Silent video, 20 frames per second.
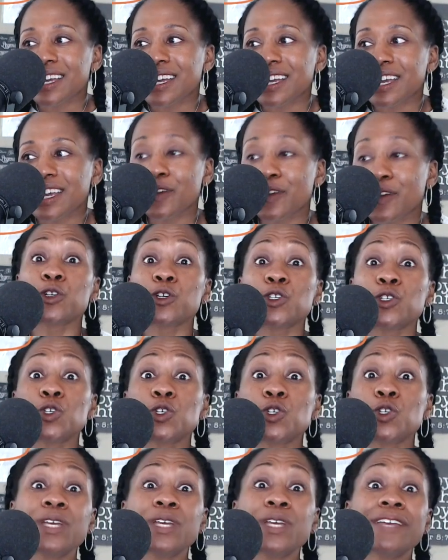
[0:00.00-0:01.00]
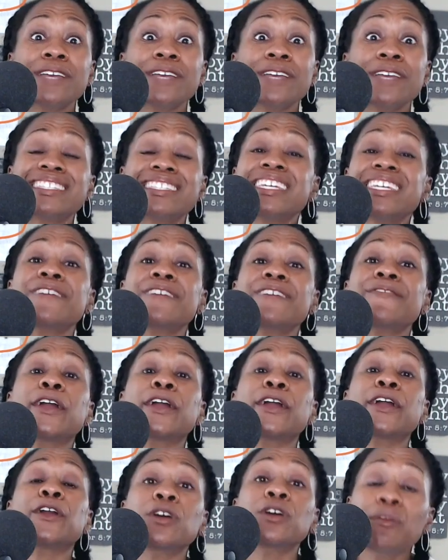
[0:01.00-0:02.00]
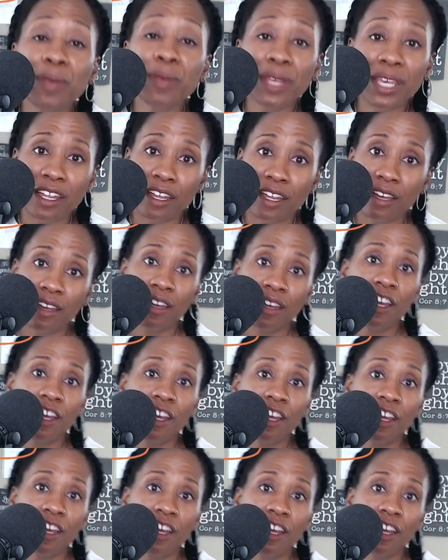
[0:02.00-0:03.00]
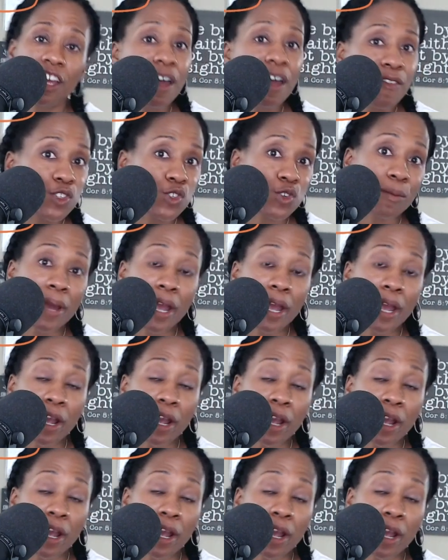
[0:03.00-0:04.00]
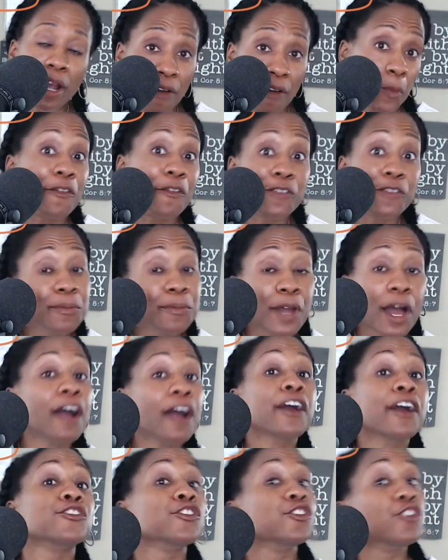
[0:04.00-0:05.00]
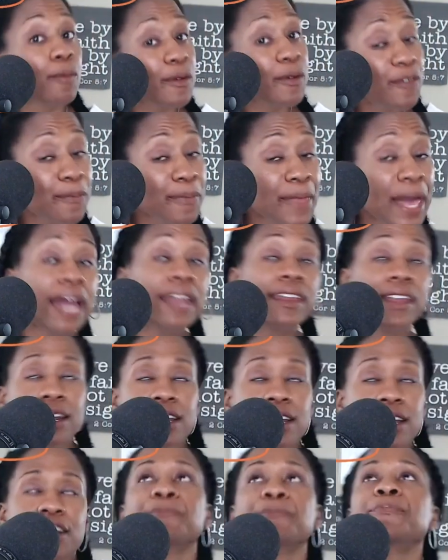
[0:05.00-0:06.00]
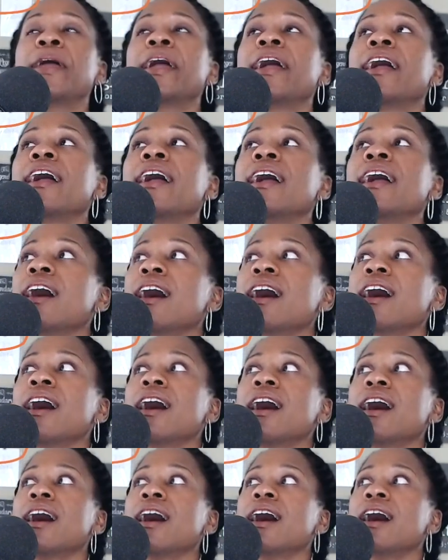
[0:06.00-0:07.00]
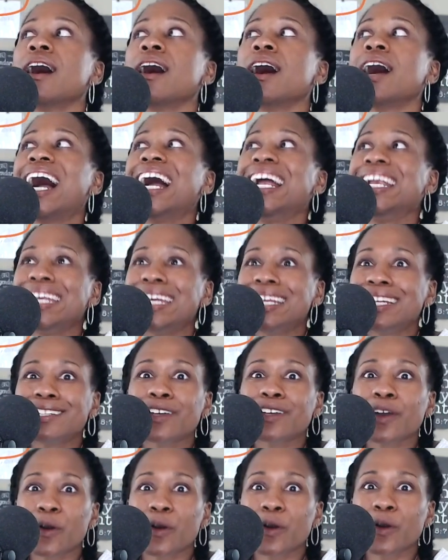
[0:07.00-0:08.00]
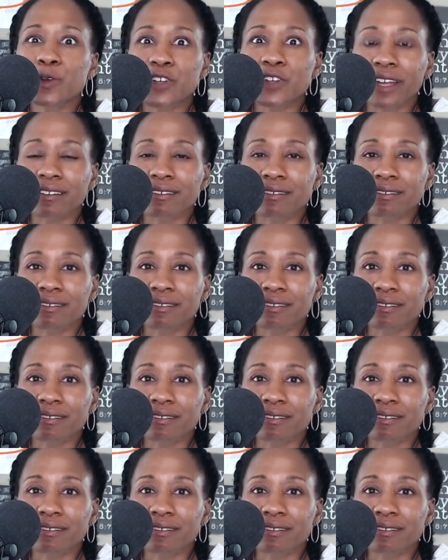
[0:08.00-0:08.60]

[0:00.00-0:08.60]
in order to even see if I could be Janet Evans or Michael Phelps, which obviously I'm not because you know me from that, not here, I needed coaching.